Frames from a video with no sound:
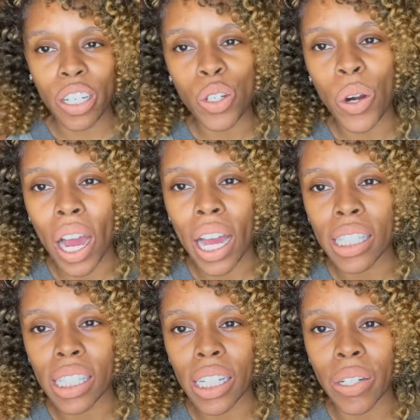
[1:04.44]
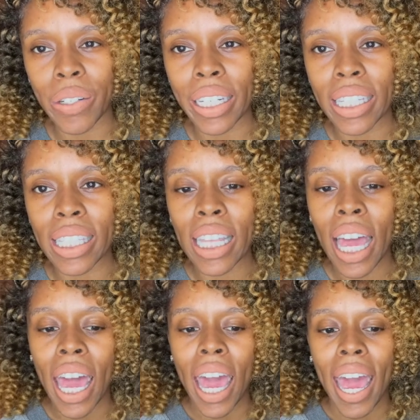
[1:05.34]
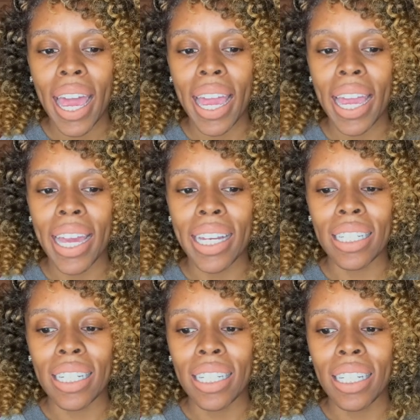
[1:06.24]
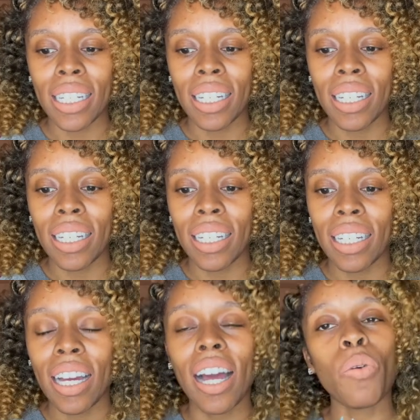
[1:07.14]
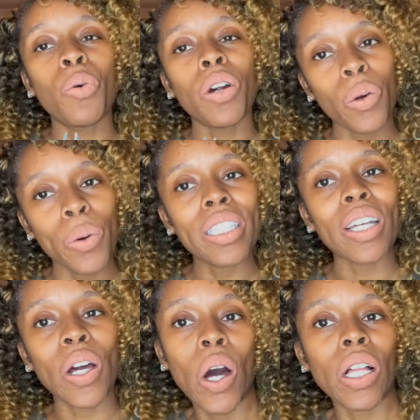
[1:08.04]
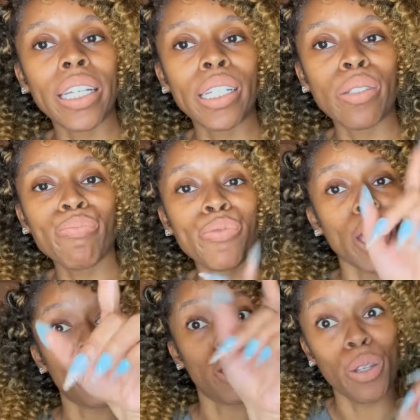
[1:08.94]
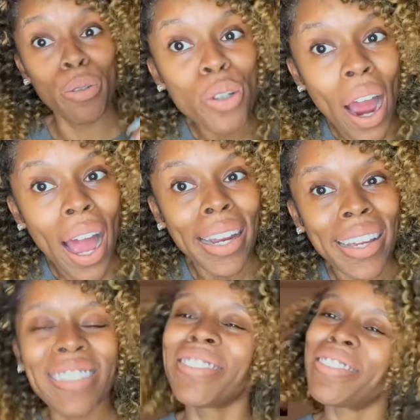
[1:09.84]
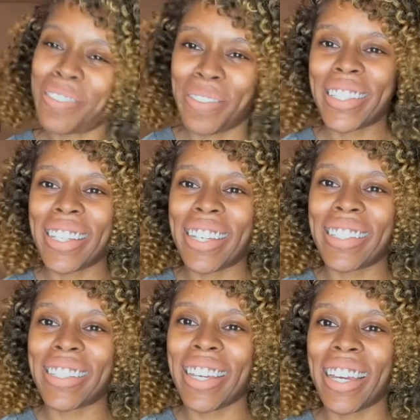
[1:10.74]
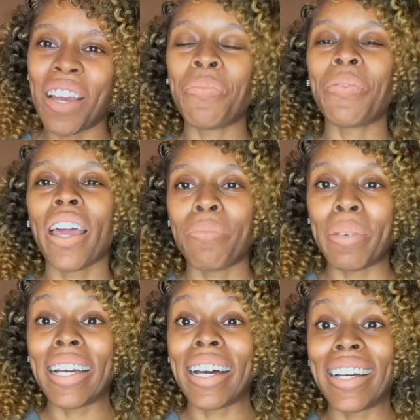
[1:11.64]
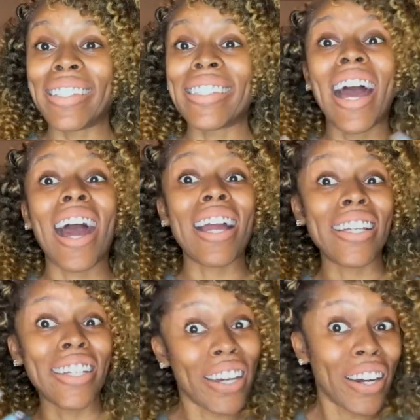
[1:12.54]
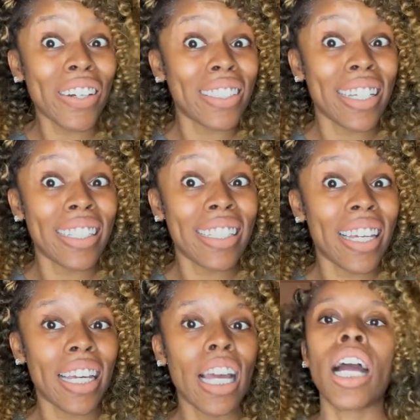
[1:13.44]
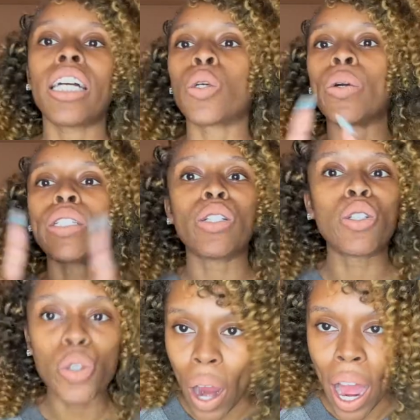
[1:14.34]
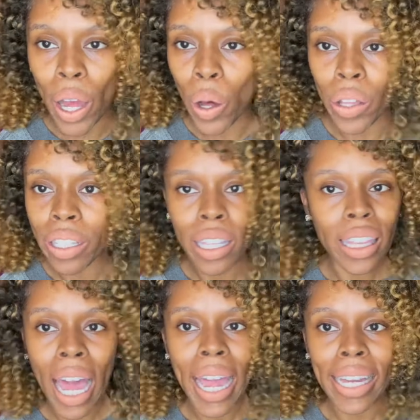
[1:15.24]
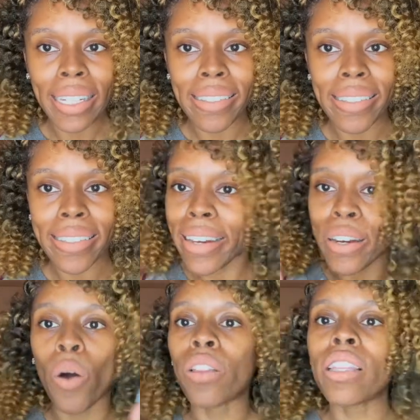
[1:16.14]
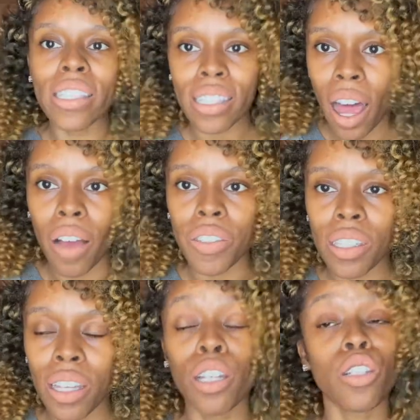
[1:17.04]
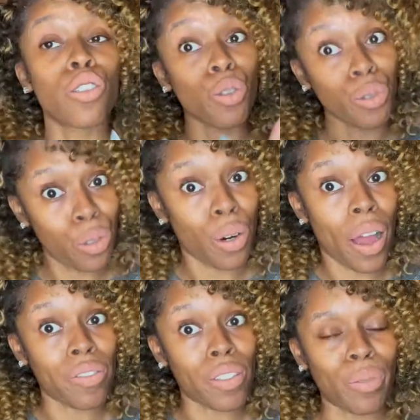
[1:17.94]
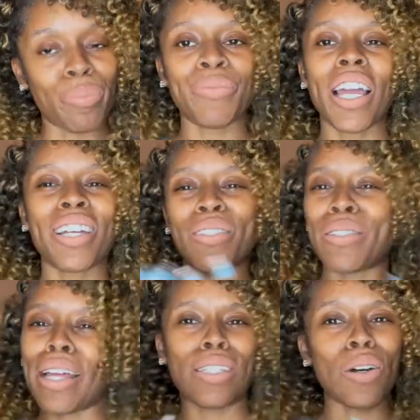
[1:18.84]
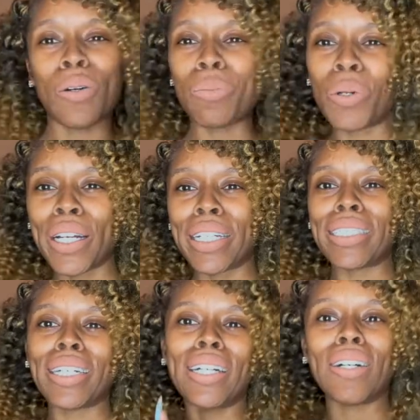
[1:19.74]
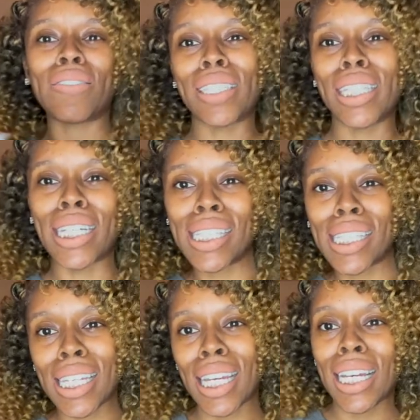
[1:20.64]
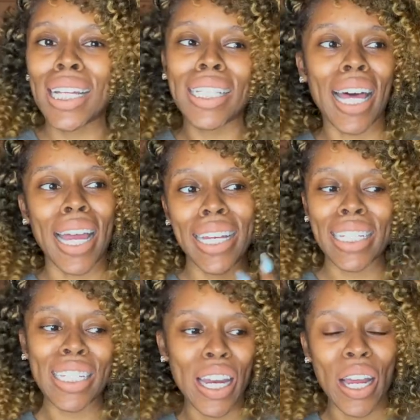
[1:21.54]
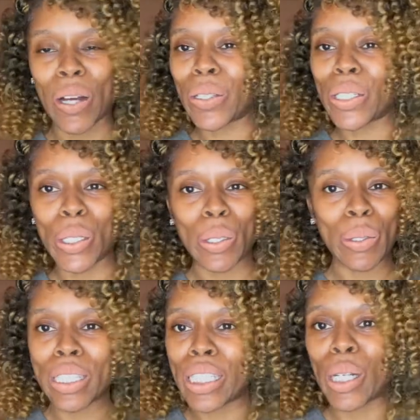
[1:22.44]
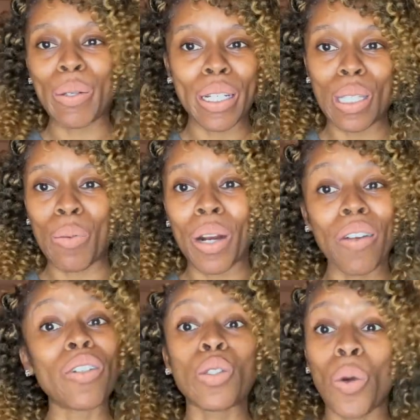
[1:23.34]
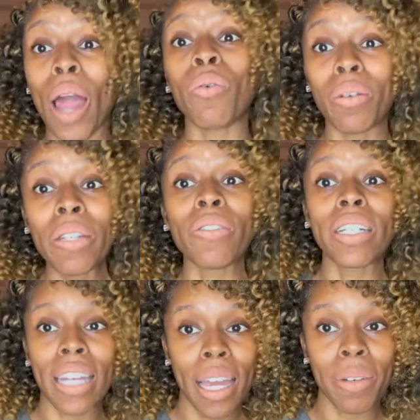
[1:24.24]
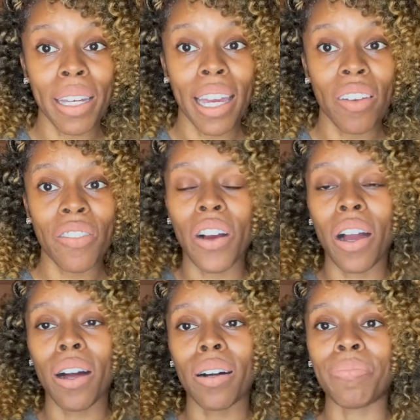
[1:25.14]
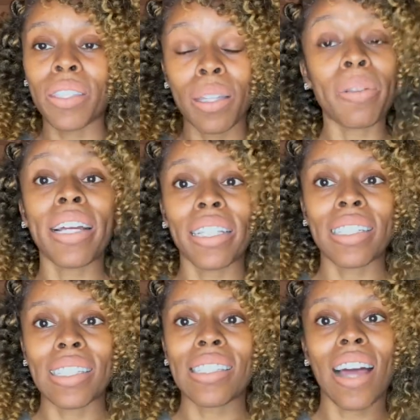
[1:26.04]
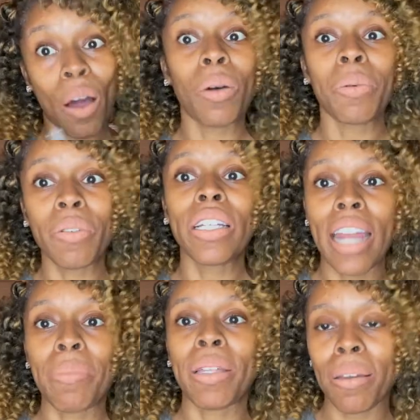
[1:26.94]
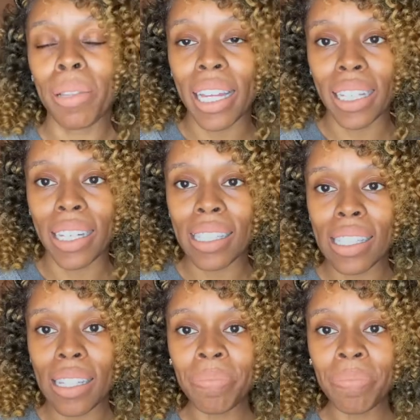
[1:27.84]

Try series, and we're going to call it You Tried It with TNT, because your girl TNT is going to try all of the things and all of the stuffs so you don't have to. So that's the whole point of this, like, you know, little series or whatever. So I will be renaming it from the playlist. I will be renaming the playlist